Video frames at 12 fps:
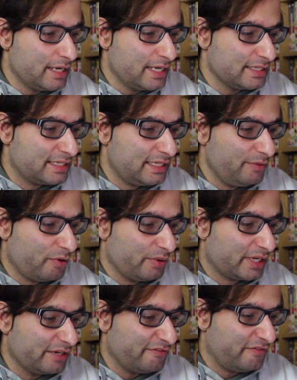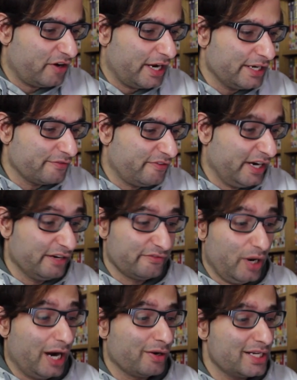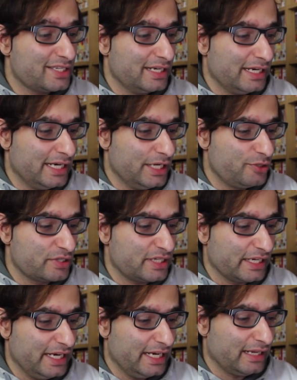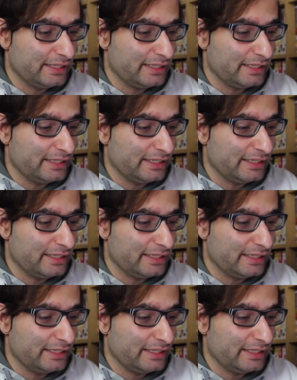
and see what we can find. Wow, that's interesting here.